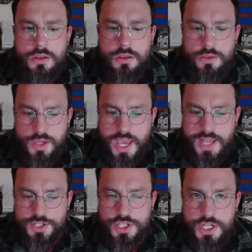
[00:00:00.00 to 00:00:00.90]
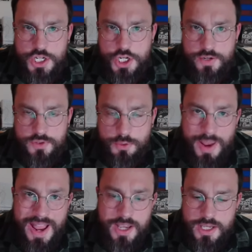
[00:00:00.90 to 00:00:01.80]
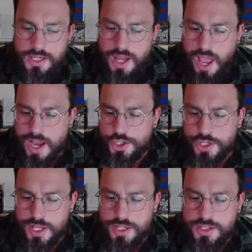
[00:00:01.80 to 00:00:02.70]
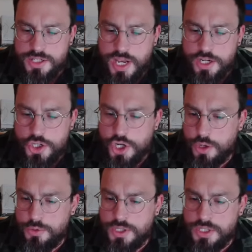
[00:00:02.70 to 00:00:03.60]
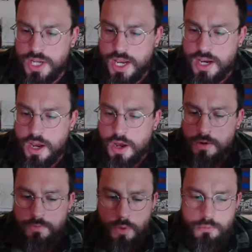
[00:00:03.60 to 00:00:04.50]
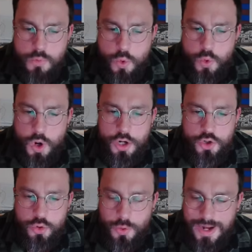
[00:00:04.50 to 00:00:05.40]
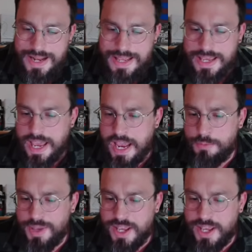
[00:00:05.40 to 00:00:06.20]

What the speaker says: The Kansas City Chiefs are back in action in St. Joe today for more training camp.